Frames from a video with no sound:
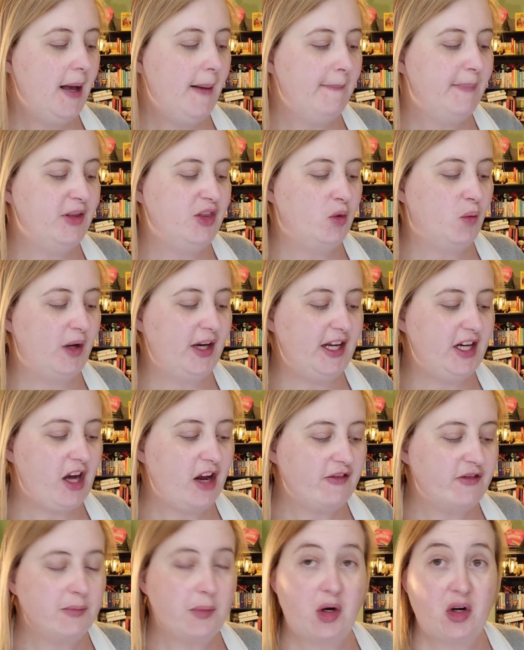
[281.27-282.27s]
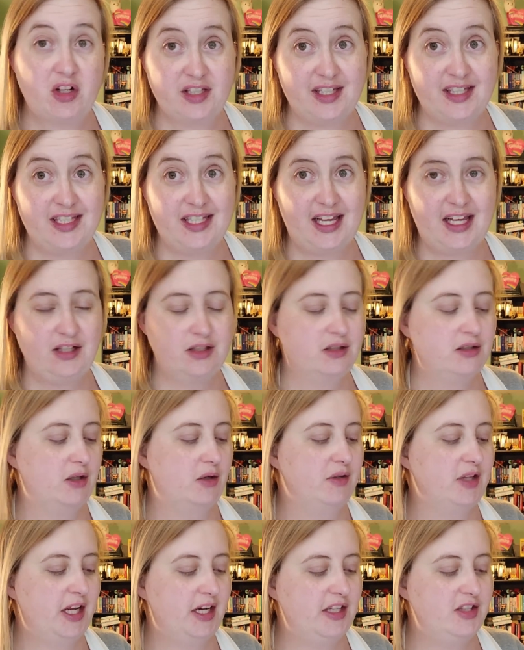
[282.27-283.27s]
But the one I got from her is a
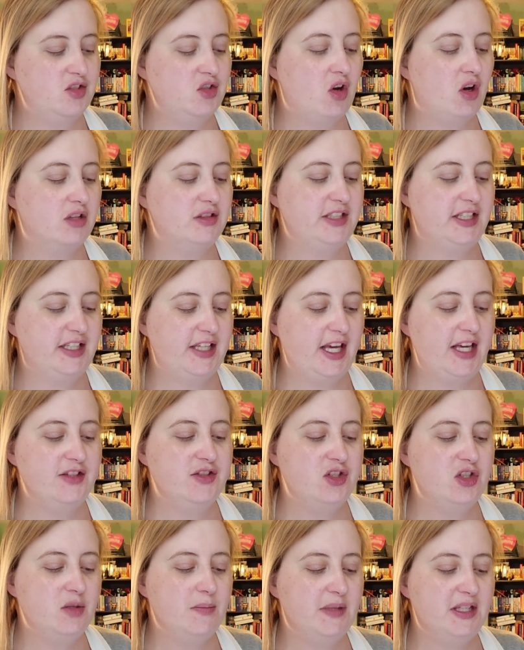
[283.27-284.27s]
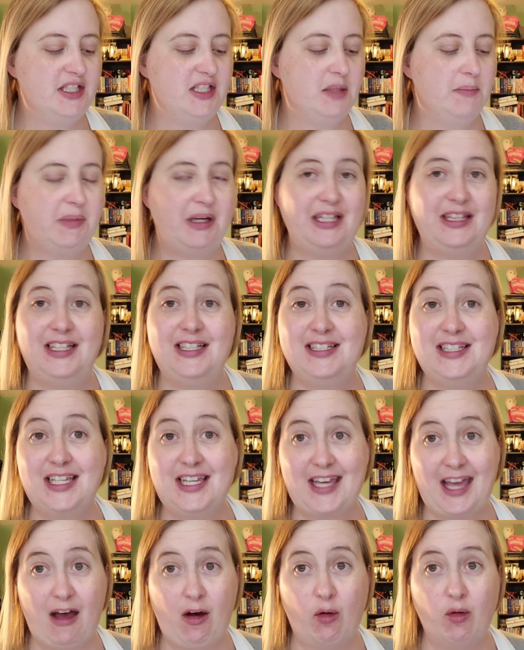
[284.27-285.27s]
standalone, and it's called In Case You Missed It by Lindsey
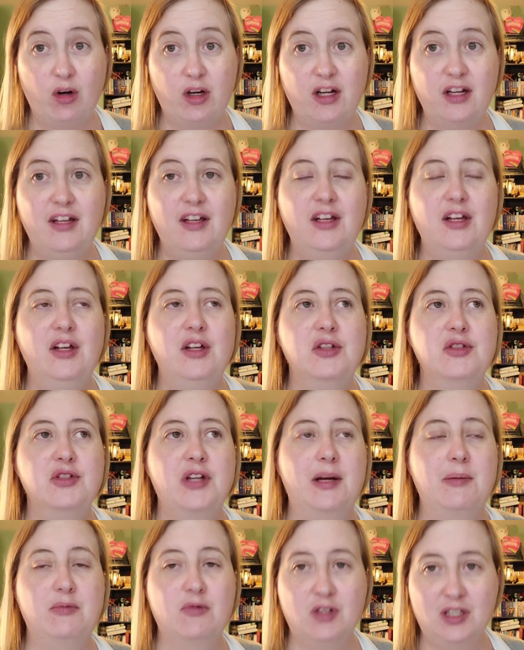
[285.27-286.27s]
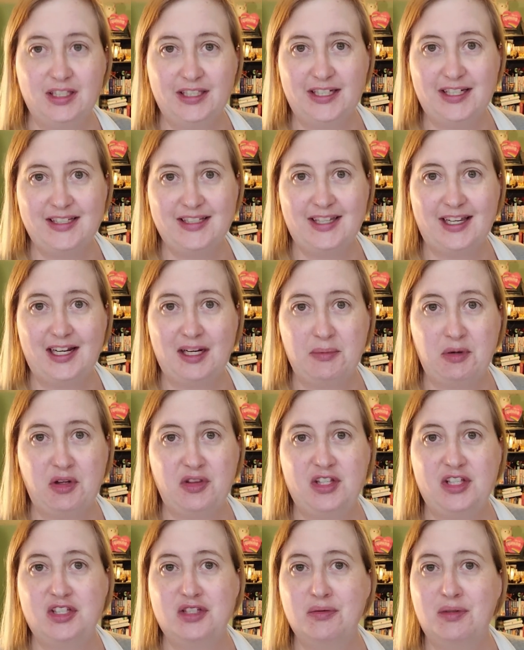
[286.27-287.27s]
Kelk. So I'm really excited
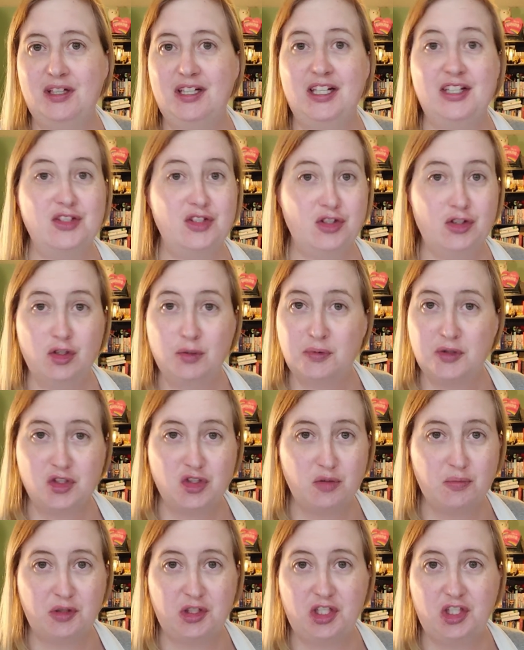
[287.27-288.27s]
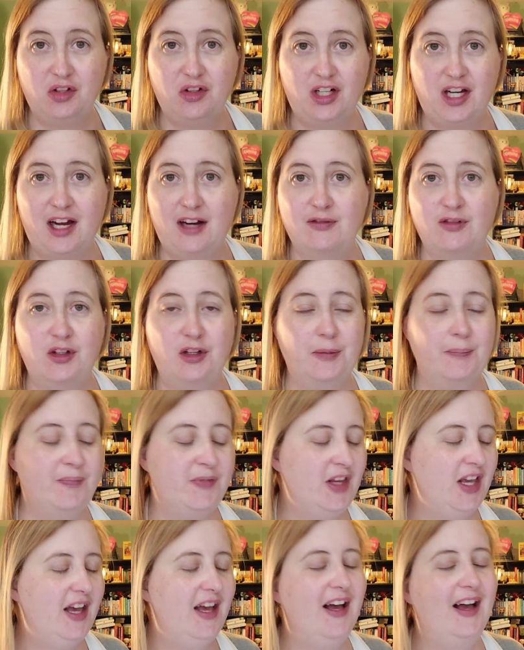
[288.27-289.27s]
about this one. Super, super cute cover.
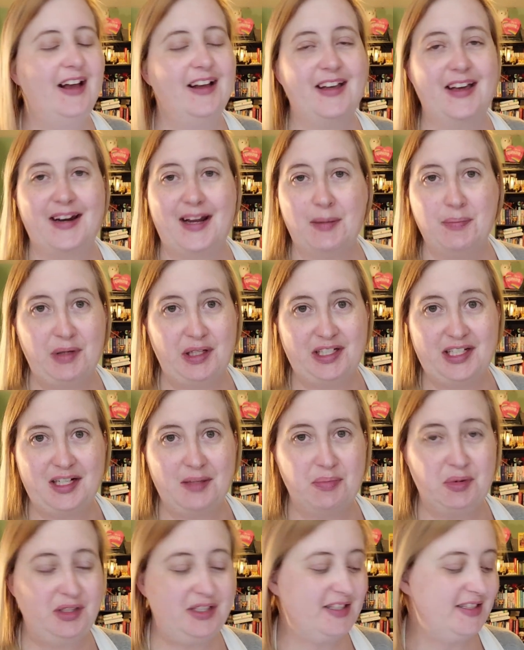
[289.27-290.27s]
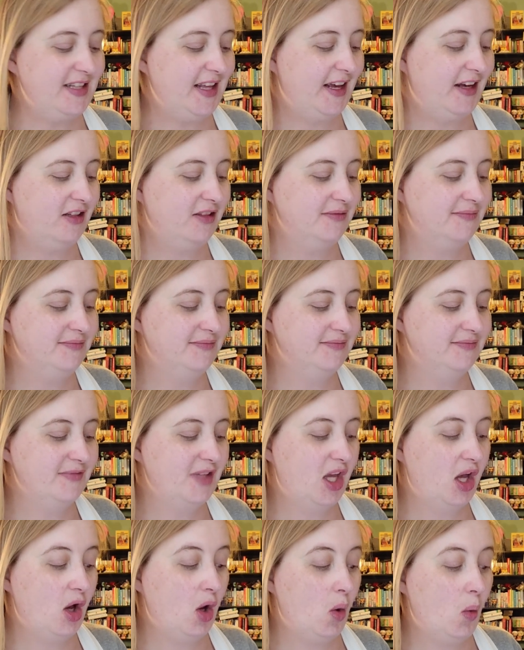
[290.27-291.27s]
Again, I picked it up on sale.
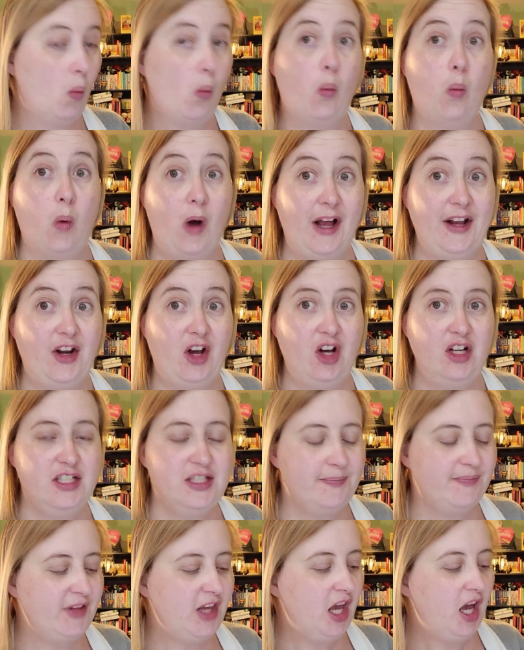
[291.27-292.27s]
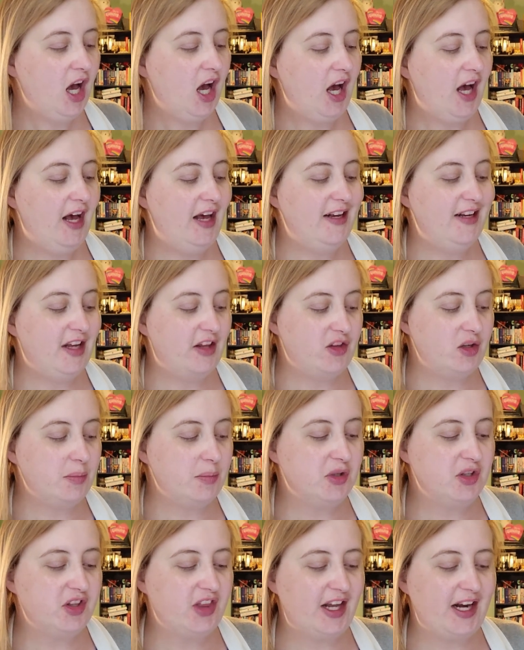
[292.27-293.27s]
Why not? Another
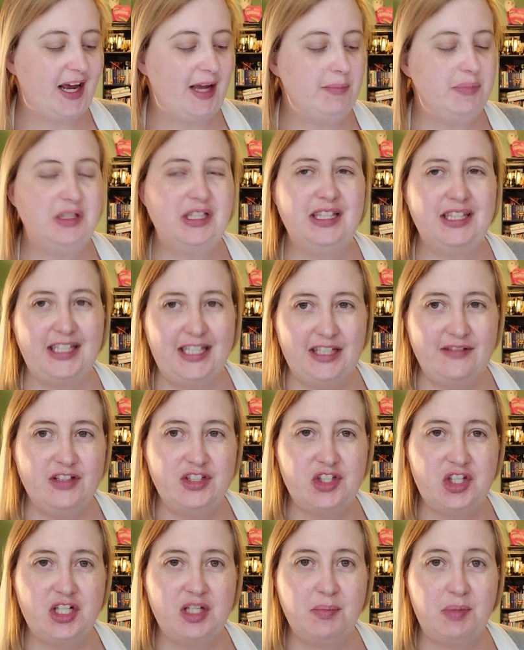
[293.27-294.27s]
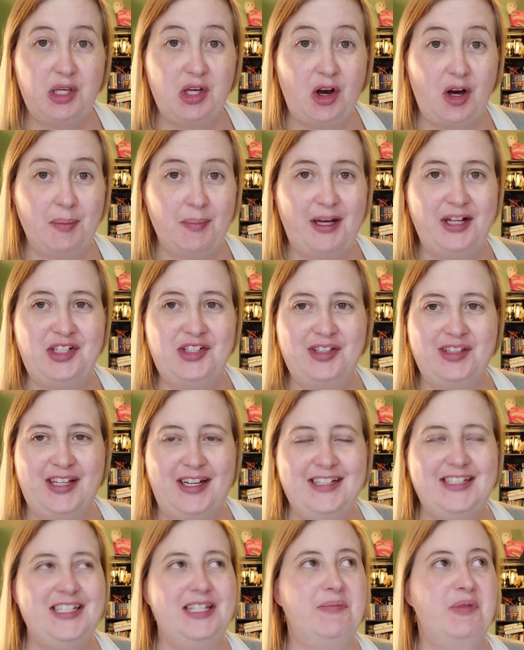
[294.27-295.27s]
book that I believe is going to be on my
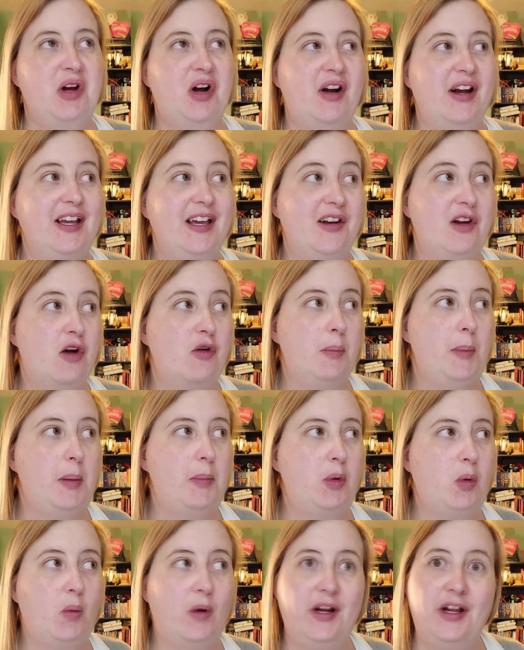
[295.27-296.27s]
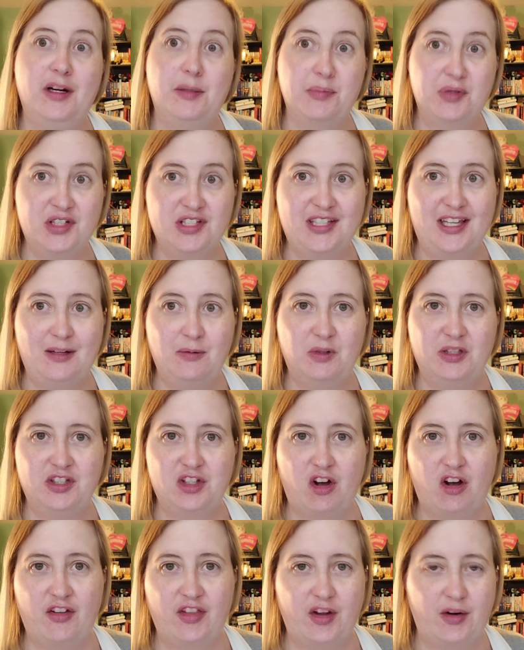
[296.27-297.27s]
July TBR. I cannot remember 100% what's
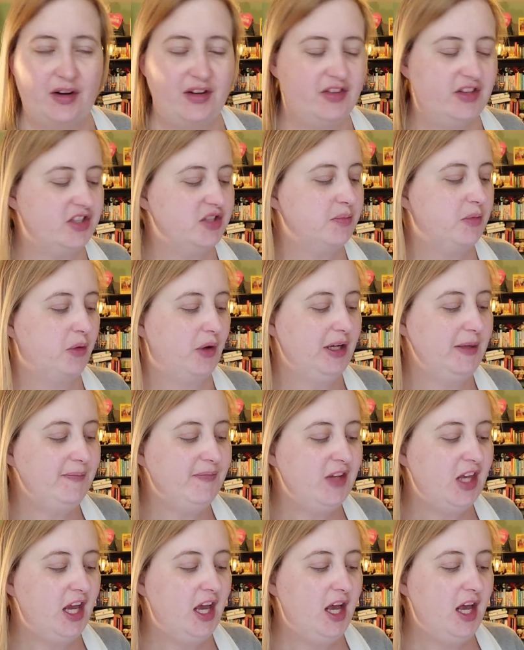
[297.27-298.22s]
on there at this point.